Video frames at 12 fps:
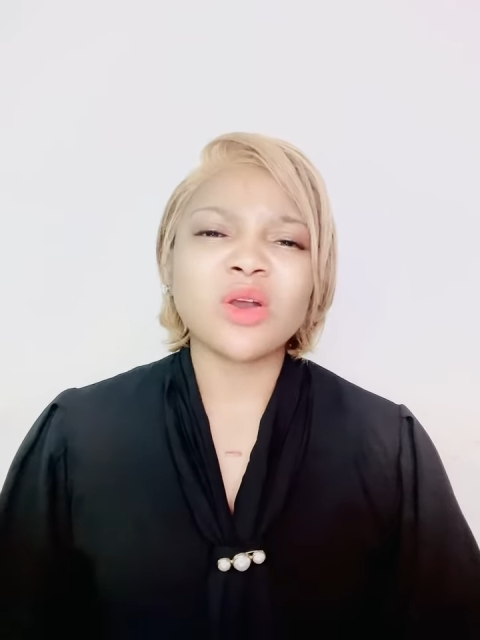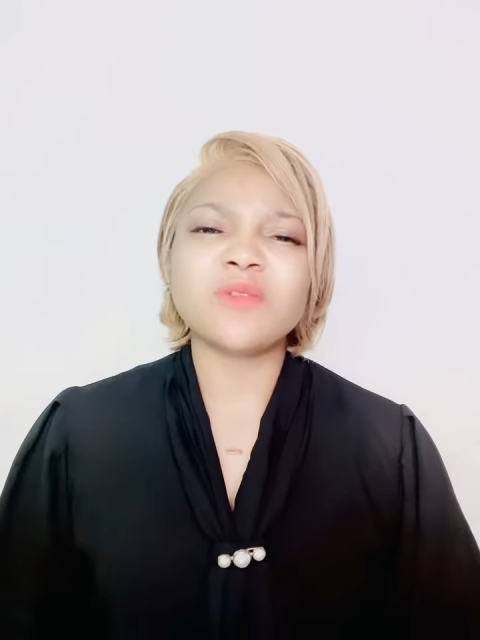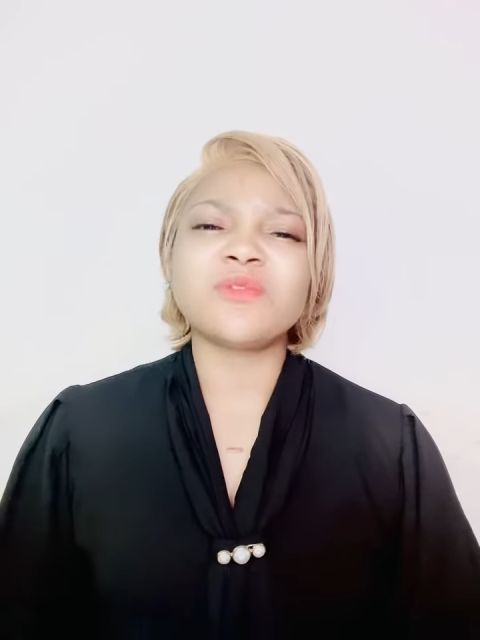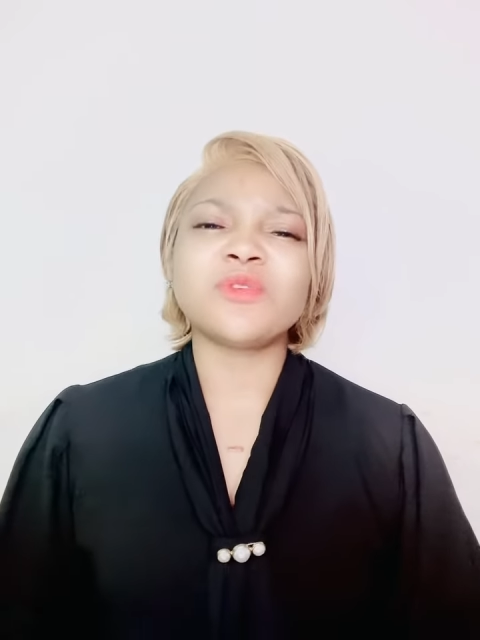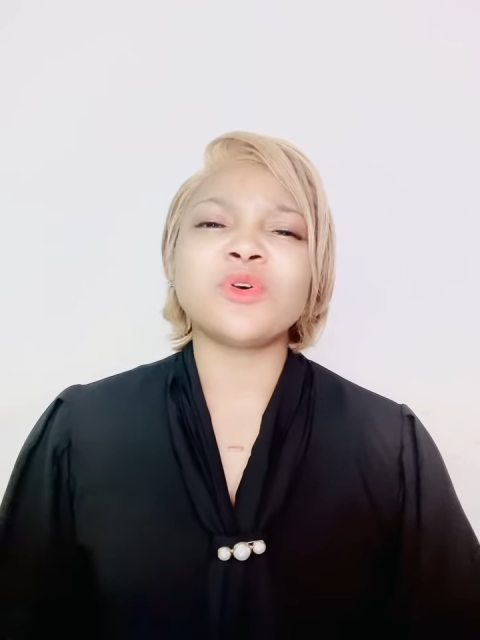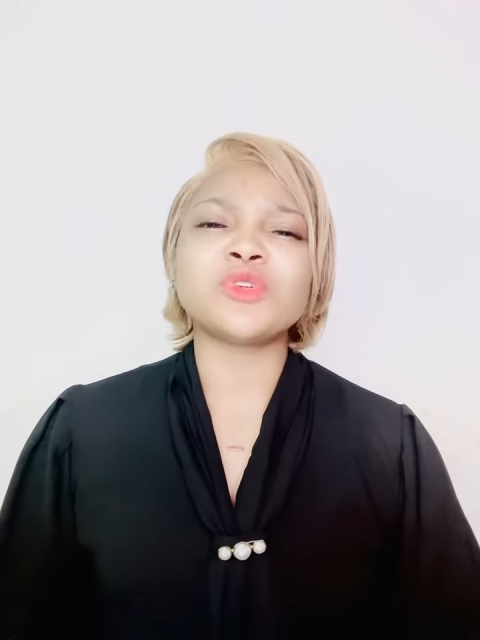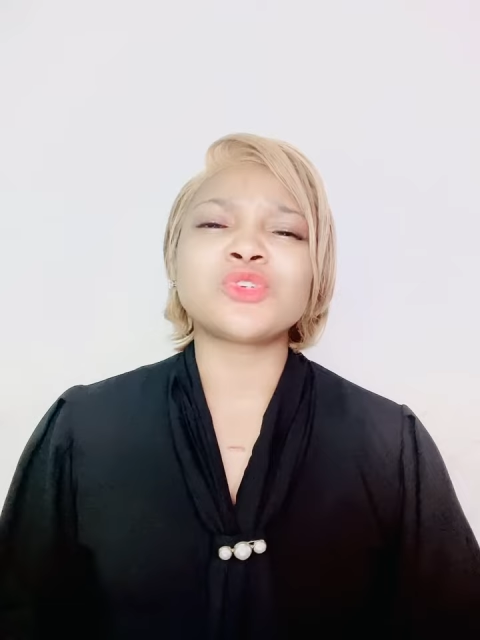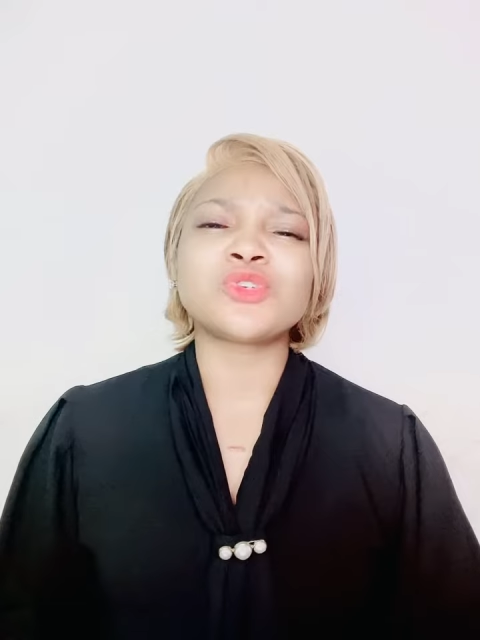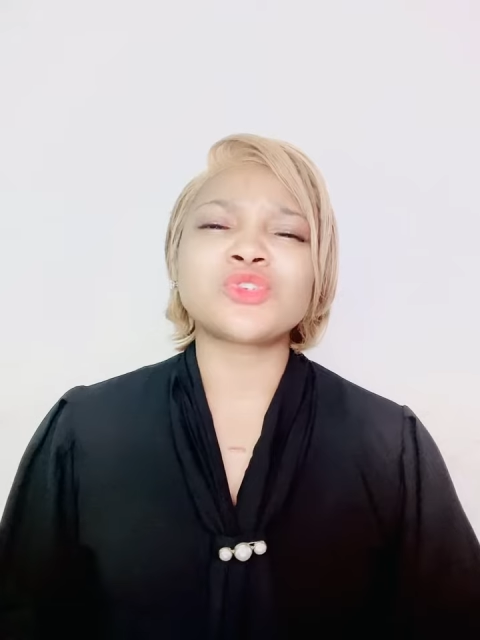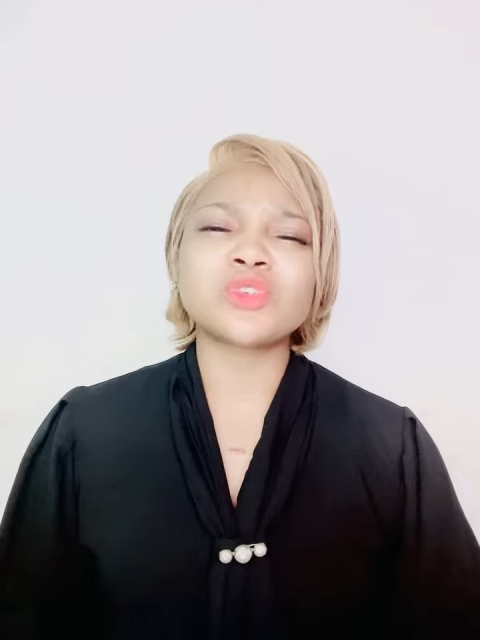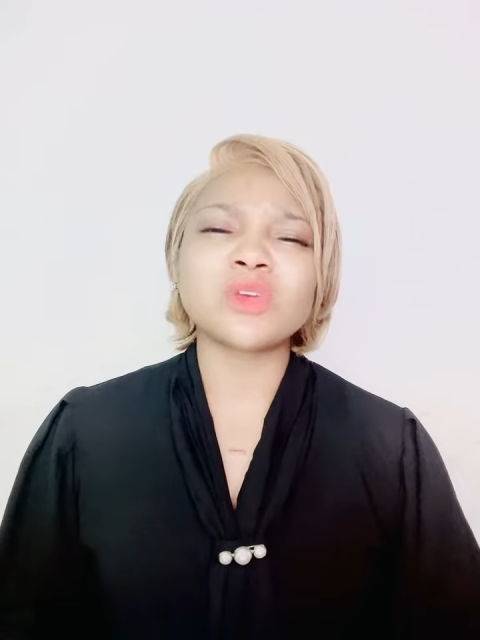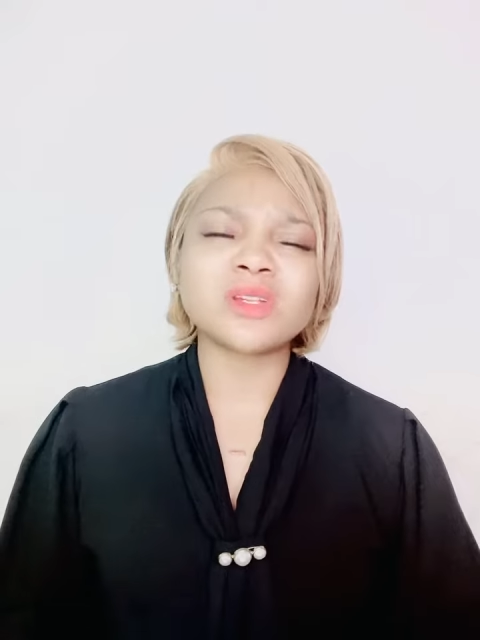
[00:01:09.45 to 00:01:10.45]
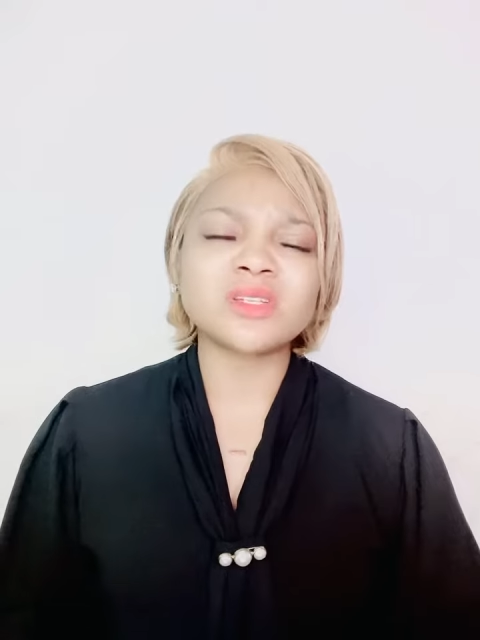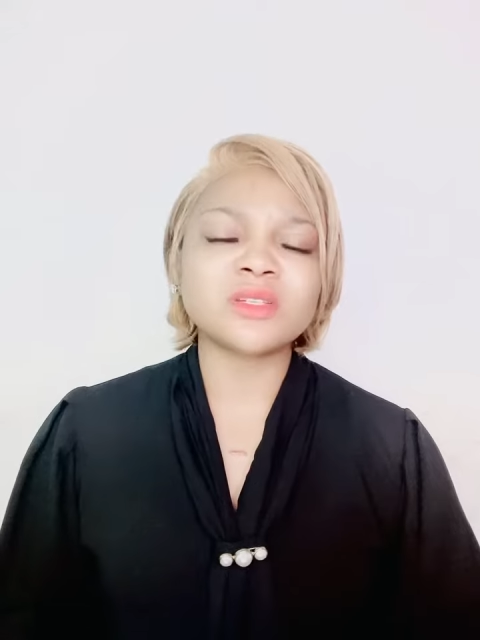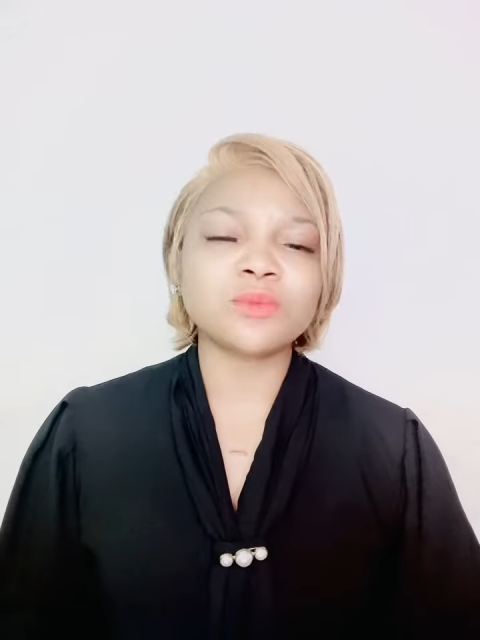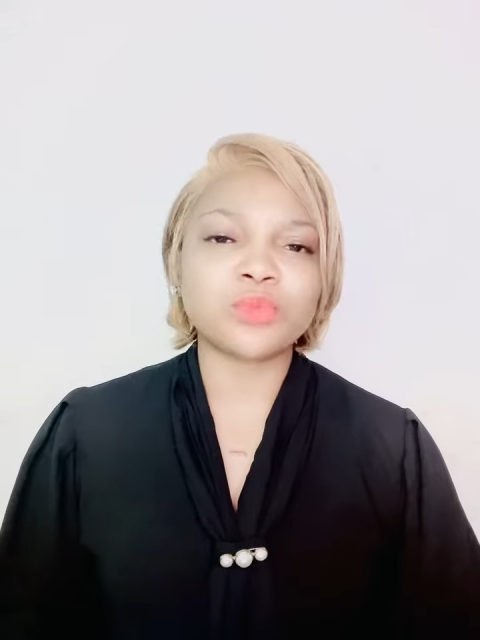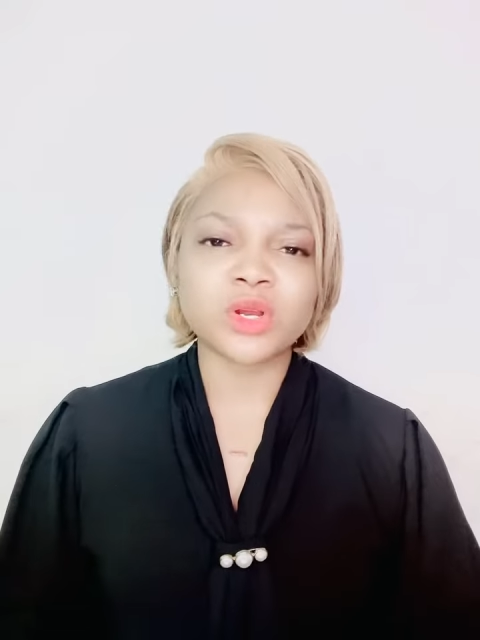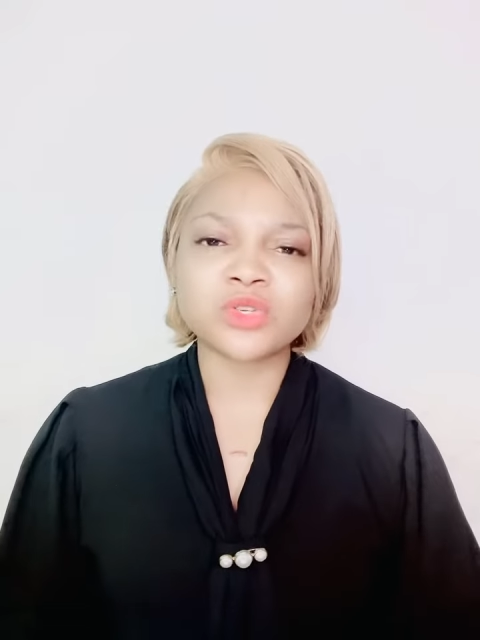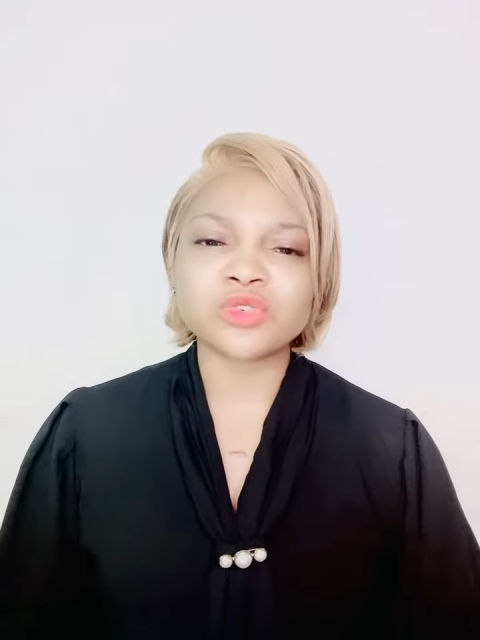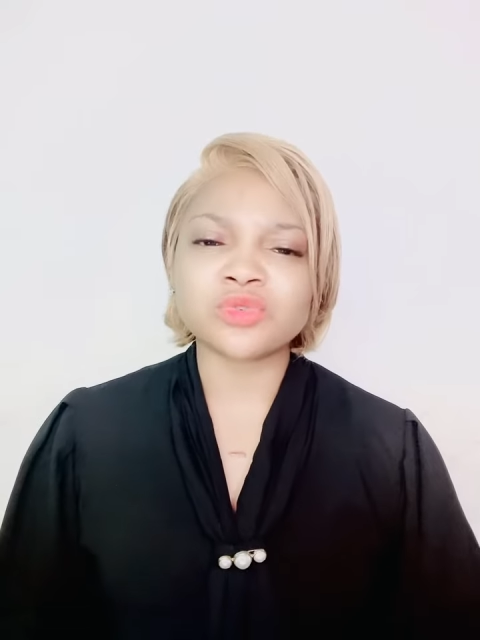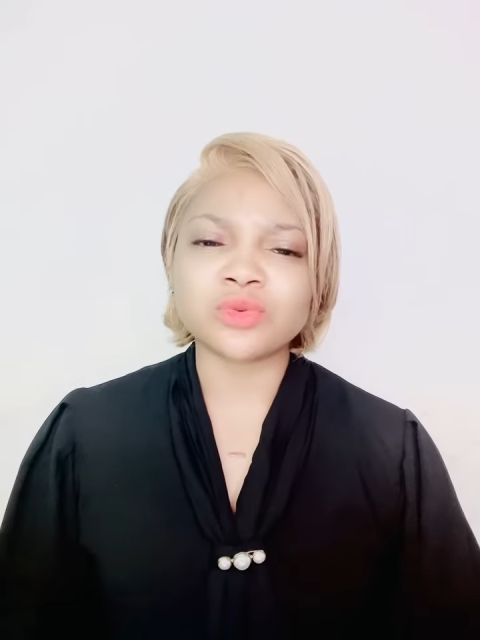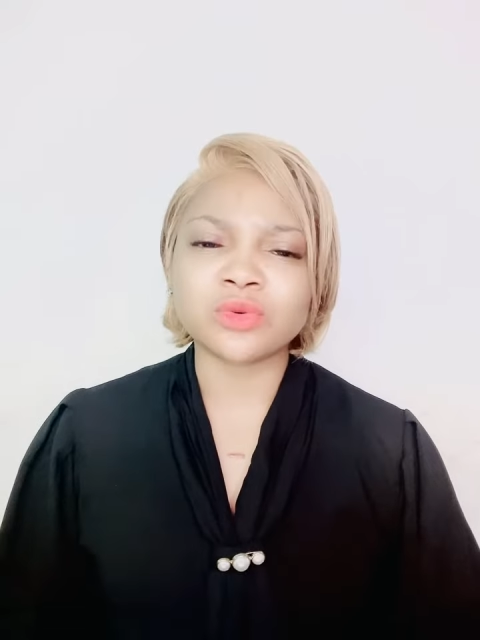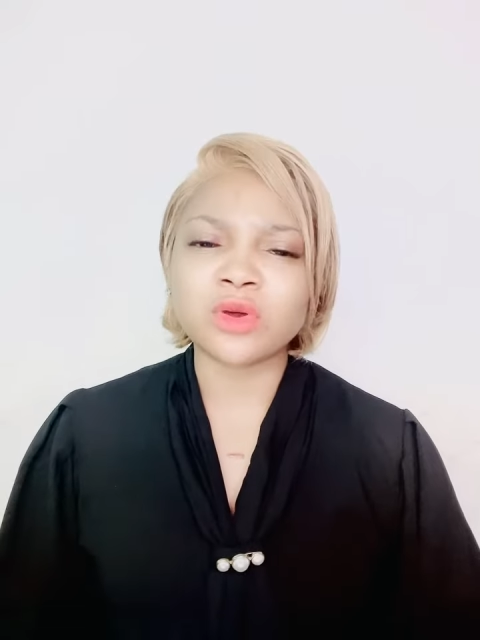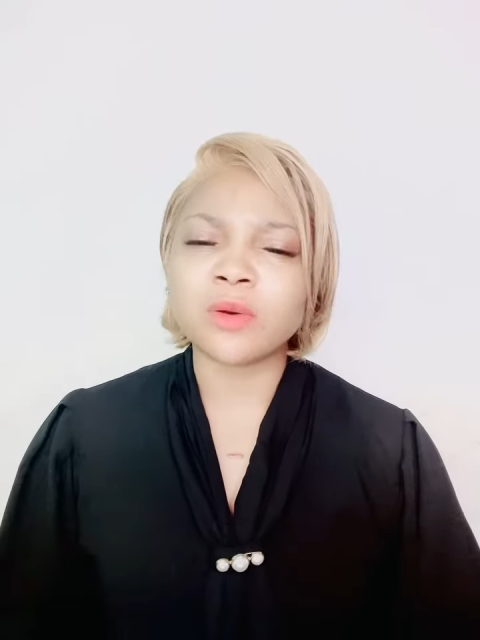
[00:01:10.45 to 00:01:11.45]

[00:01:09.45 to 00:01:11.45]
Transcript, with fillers: of a sudden breakthrough,